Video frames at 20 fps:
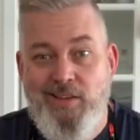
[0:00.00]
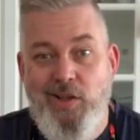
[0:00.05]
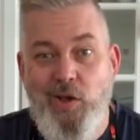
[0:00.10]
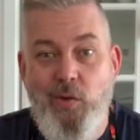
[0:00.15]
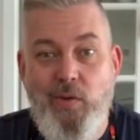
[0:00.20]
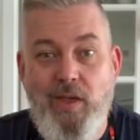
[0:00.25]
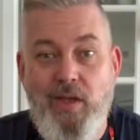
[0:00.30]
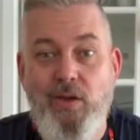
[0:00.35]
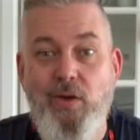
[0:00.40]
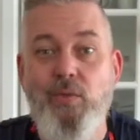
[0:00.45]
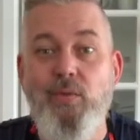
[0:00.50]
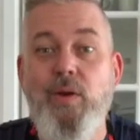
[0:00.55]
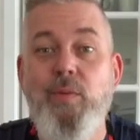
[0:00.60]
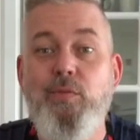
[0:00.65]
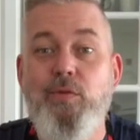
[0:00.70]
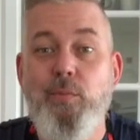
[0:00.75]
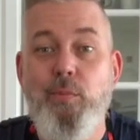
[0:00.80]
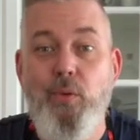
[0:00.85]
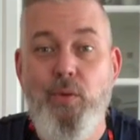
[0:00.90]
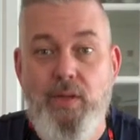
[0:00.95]
Okay, our
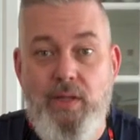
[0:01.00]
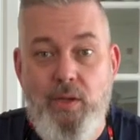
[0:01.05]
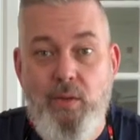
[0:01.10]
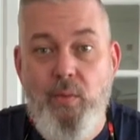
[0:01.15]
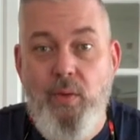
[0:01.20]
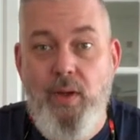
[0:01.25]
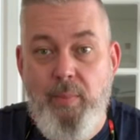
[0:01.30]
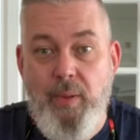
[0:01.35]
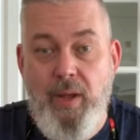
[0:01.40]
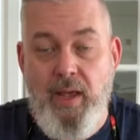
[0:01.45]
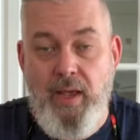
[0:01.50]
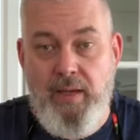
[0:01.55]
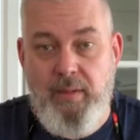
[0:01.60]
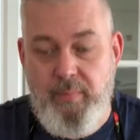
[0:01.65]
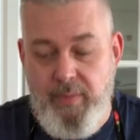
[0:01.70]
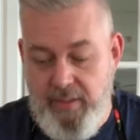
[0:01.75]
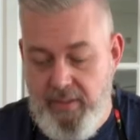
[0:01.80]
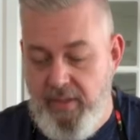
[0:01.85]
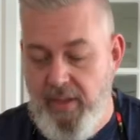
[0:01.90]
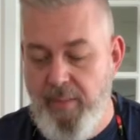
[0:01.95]
ribs are boiling
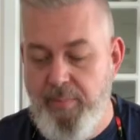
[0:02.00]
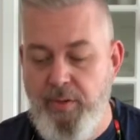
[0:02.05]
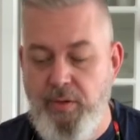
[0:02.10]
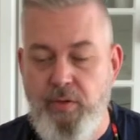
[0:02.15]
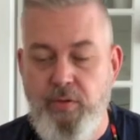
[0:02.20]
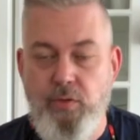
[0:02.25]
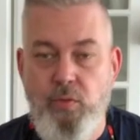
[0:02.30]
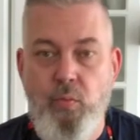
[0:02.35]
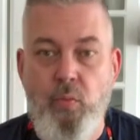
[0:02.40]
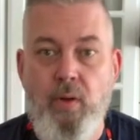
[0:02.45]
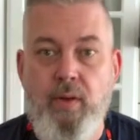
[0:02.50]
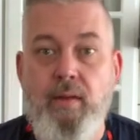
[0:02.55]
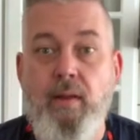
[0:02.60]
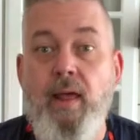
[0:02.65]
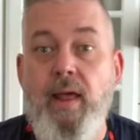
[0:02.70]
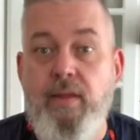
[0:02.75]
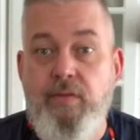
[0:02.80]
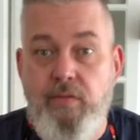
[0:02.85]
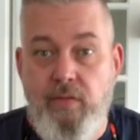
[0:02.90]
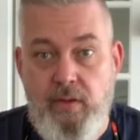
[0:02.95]
behind me. I'm going to do one
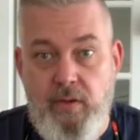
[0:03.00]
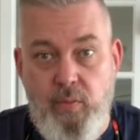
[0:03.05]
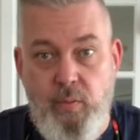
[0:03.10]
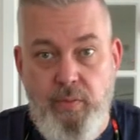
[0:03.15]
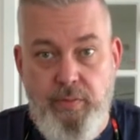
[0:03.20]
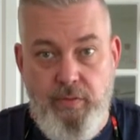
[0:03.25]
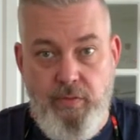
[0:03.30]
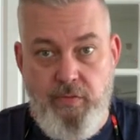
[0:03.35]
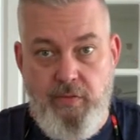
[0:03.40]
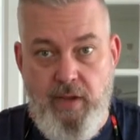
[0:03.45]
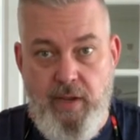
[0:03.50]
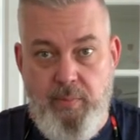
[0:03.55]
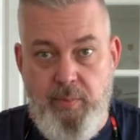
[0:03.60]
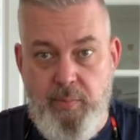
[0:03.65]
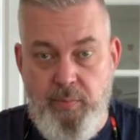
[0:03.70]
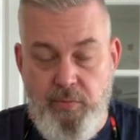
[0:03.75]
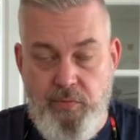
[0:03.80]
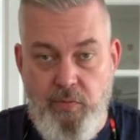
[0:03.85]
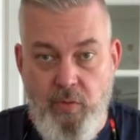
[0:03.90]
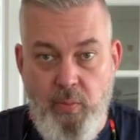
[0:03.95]
last thing with the
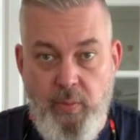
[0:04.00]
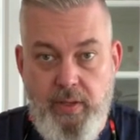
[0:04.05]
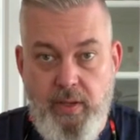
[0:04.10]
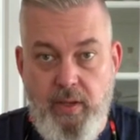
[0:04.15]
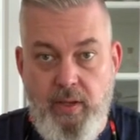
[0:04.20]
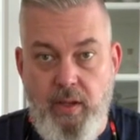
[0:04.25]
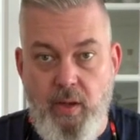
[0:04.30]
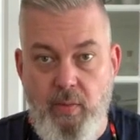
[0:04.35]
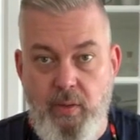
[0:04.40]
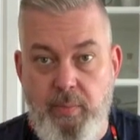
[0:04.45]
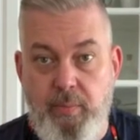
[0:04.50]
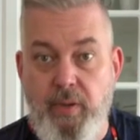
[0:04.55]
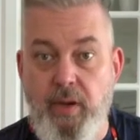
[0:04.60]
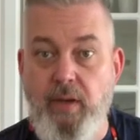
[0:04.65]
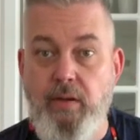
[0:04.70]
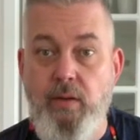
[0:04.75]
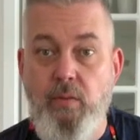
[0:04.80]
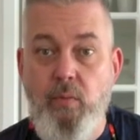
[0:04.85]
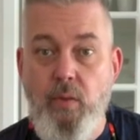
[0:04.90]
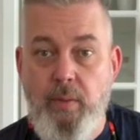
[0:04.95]
salmon before we get going, but
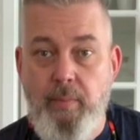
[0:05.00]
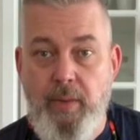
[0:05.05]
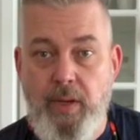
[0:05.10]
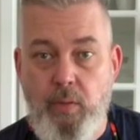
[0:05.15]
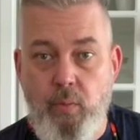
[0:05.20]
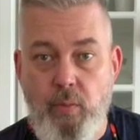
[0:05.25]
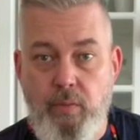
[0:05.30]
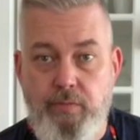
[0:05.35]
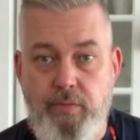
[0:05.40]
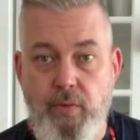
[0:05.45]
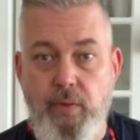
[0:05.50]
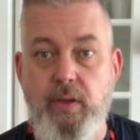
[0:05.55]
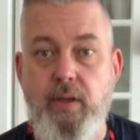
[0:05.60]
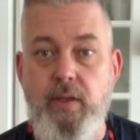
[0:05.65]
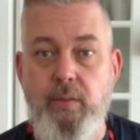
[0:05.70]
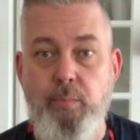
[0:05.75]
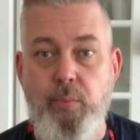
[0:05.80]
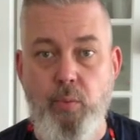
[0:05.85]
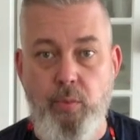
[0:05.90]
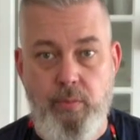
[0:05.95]
I did want to make one
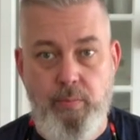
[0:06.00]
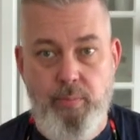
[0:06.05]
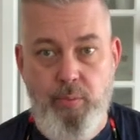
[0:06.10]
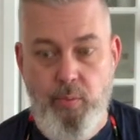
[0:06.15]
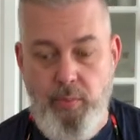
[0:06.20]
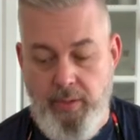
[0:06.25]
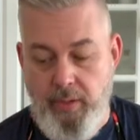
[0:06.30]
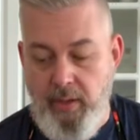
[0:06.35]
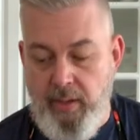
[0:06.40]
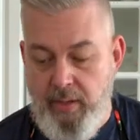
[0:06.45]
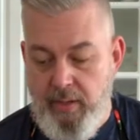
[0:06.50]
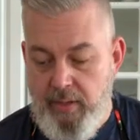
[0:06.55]
very important point.